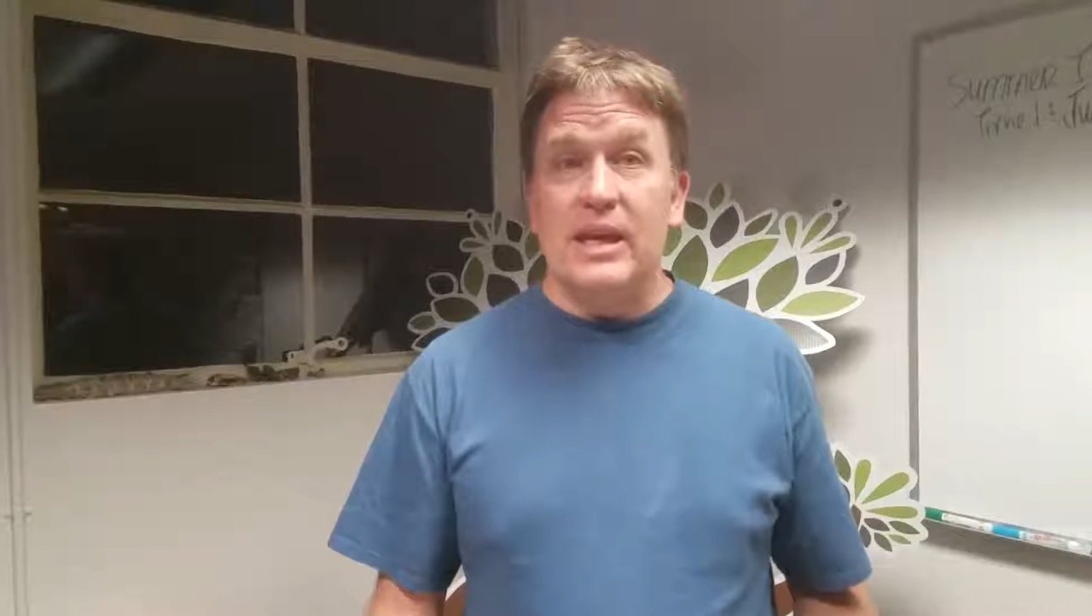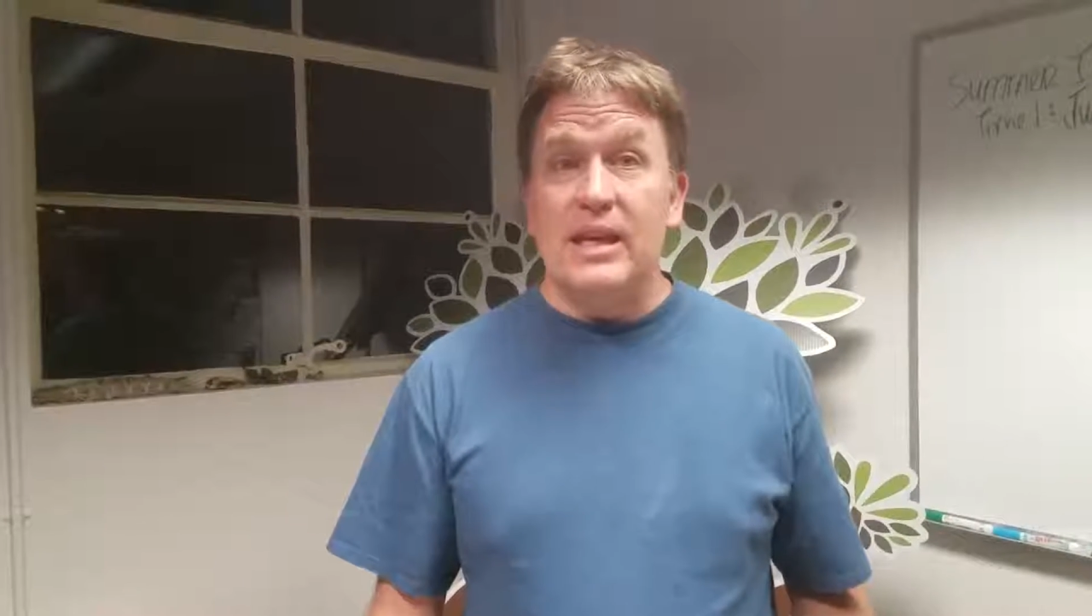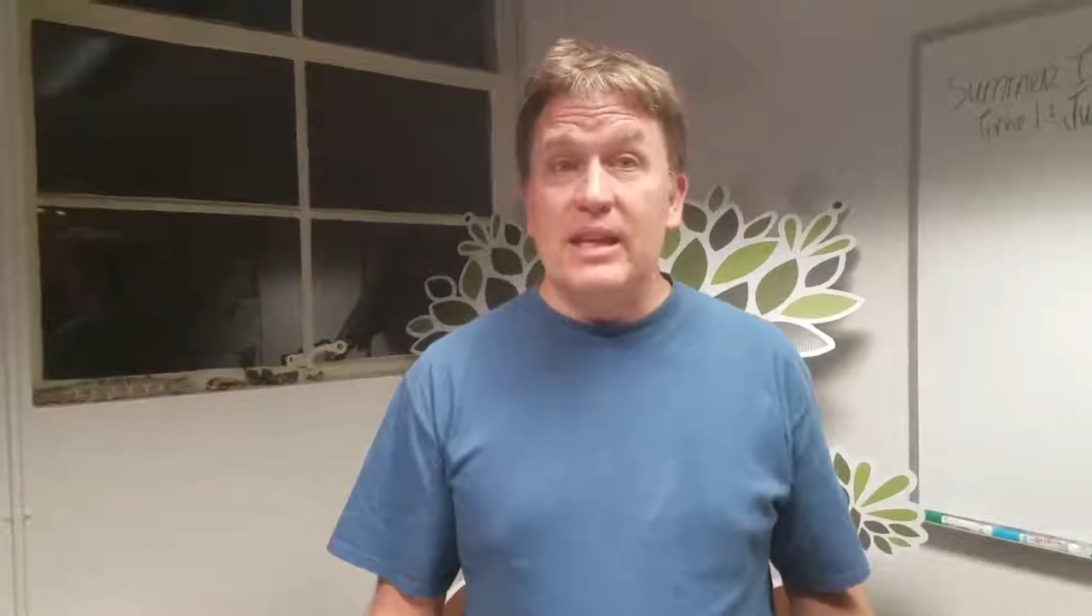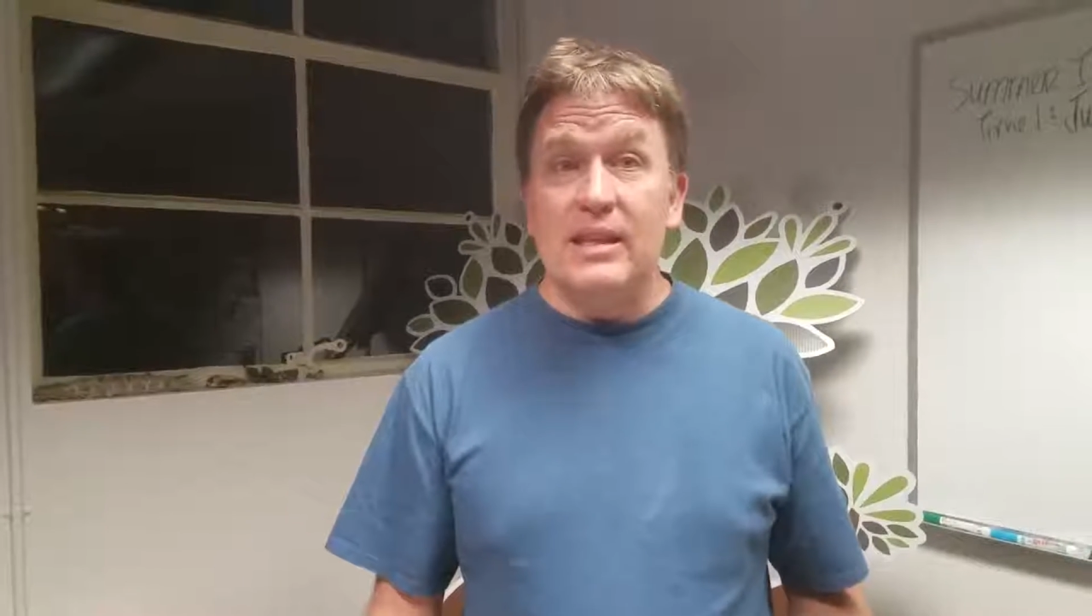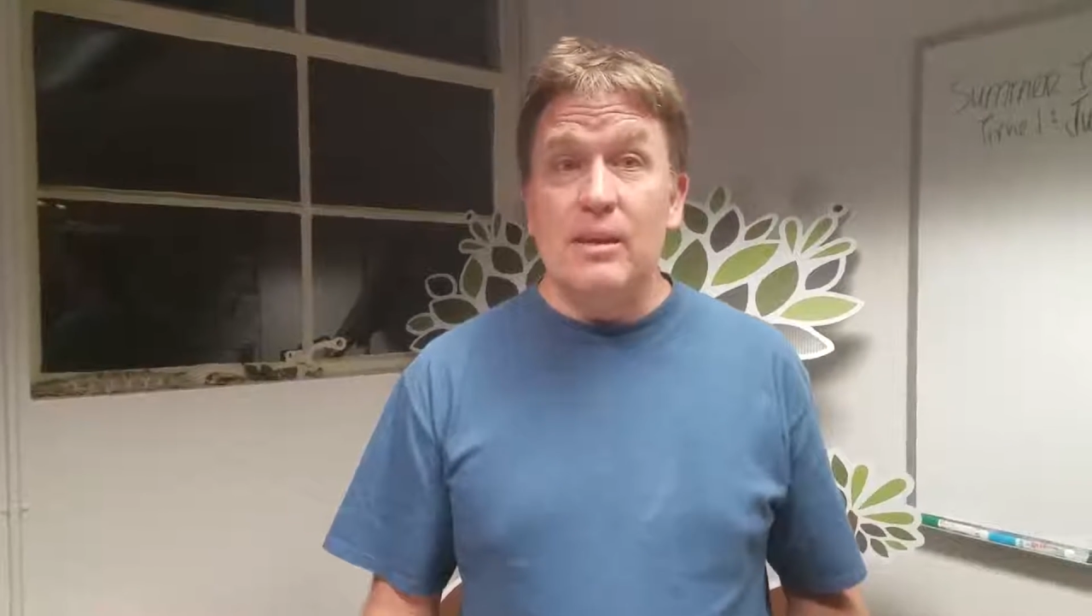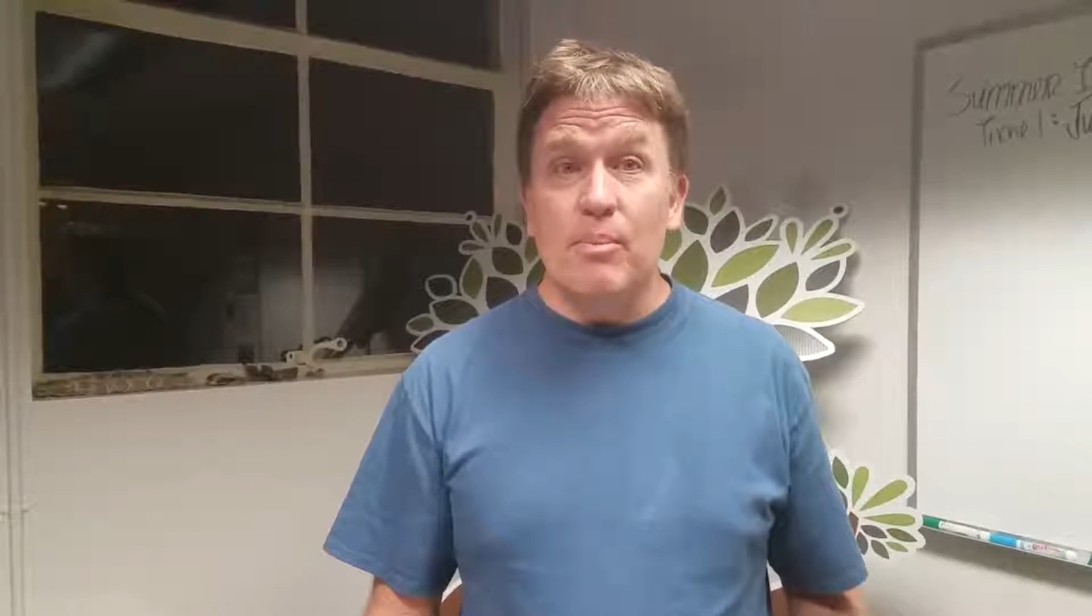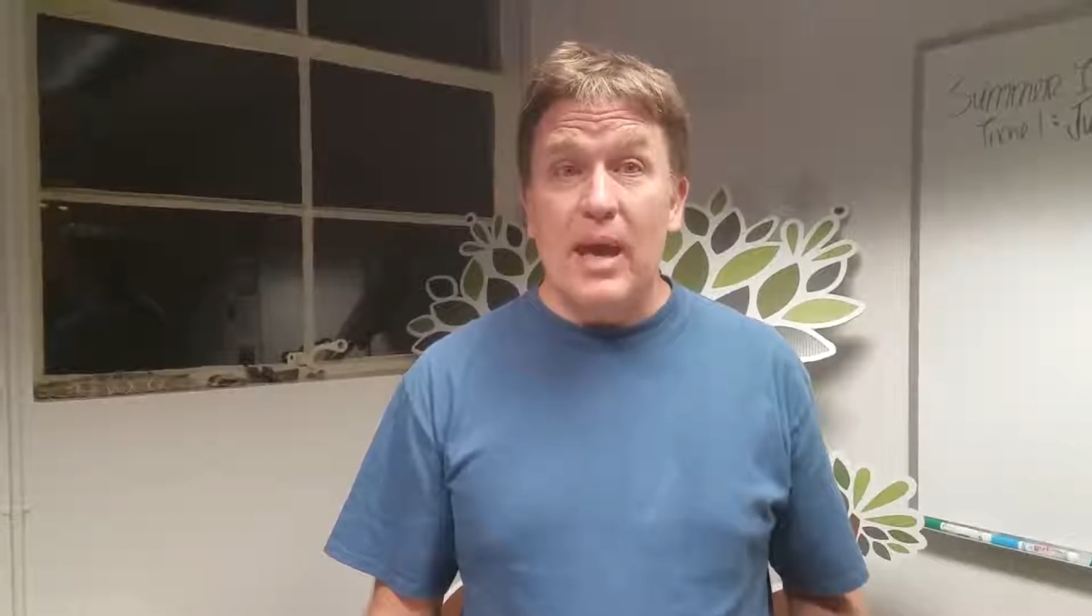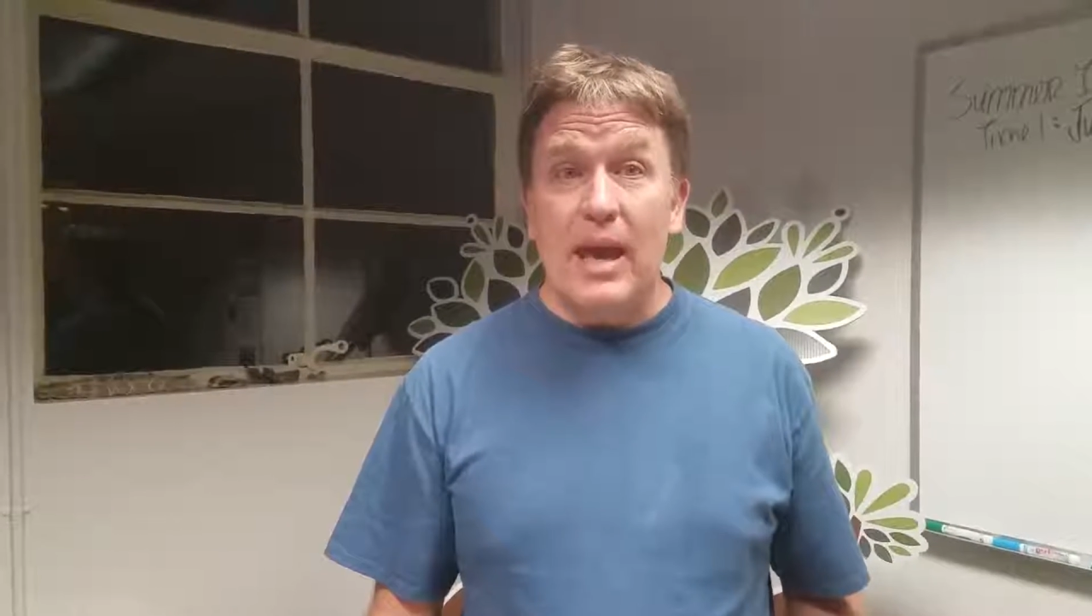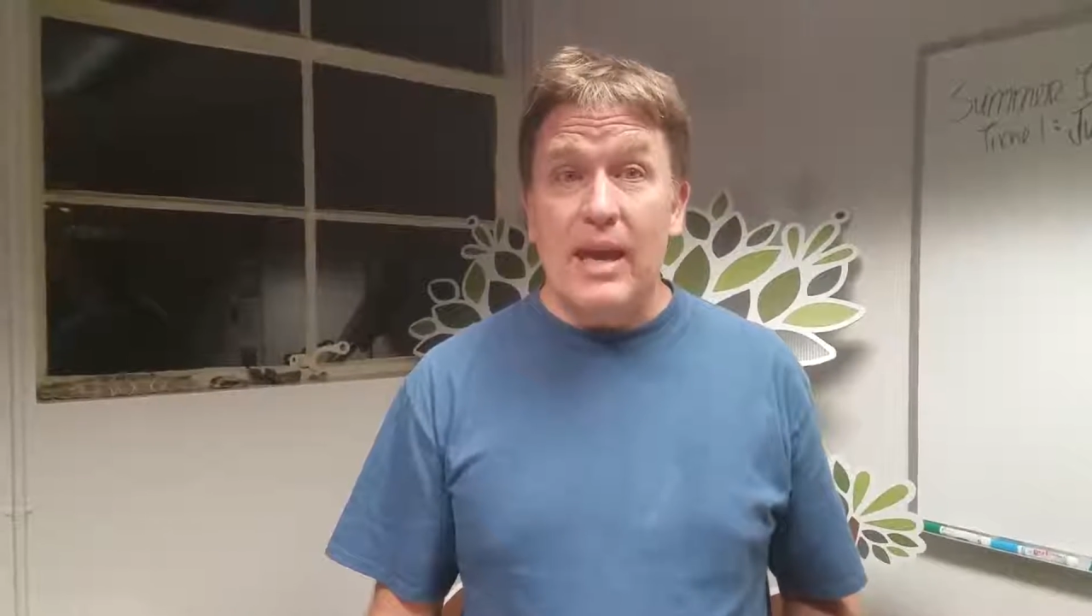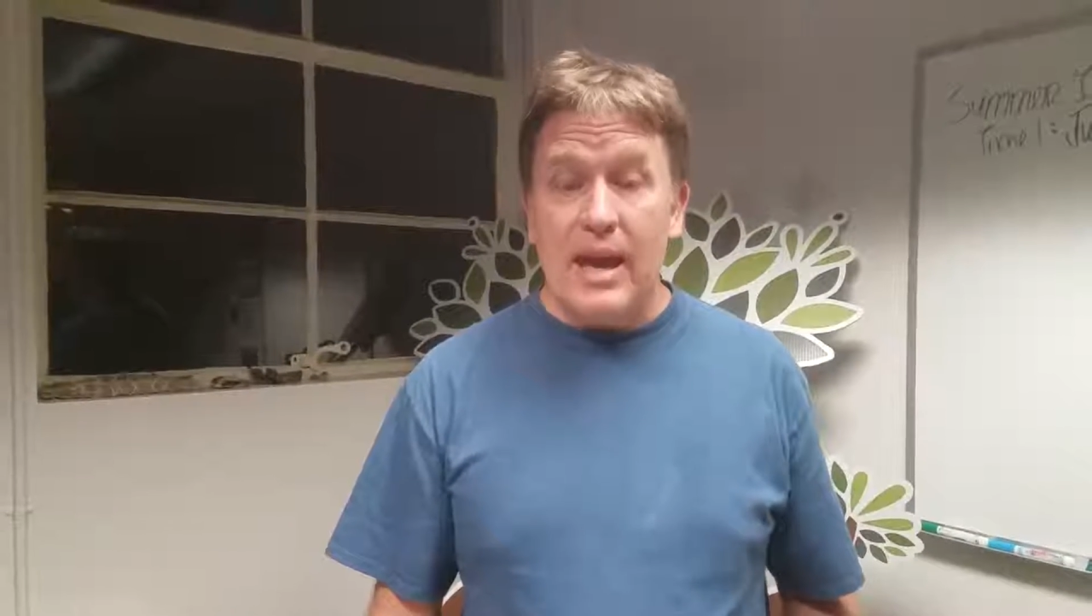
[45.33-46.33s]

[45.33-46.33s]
eating the bay